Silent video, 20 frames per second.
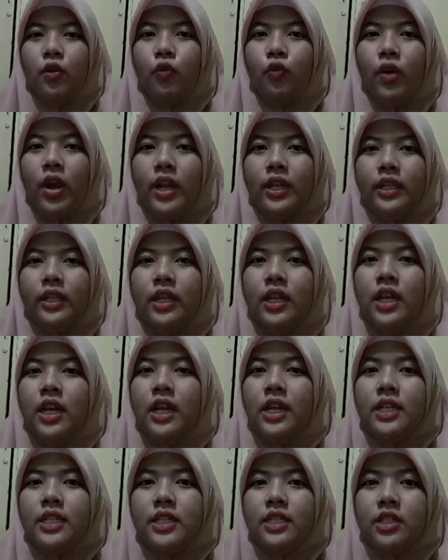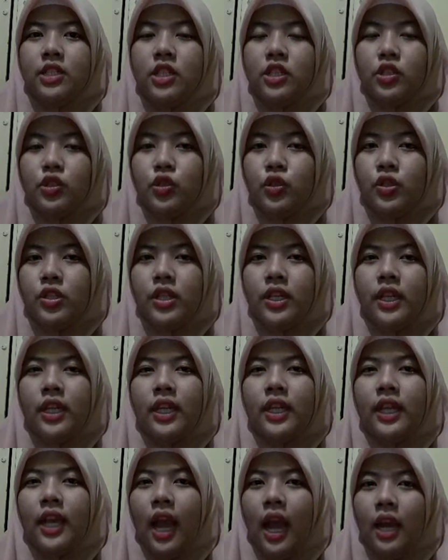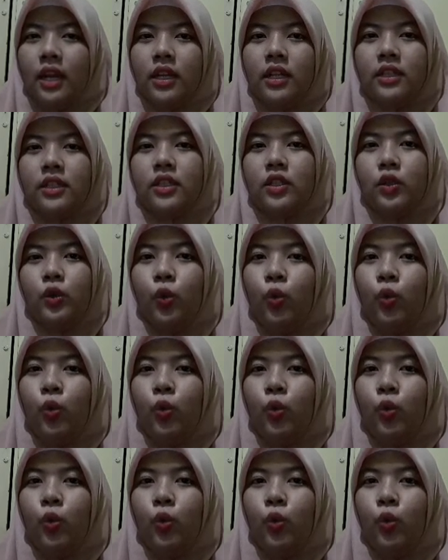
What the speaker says: when the student cannot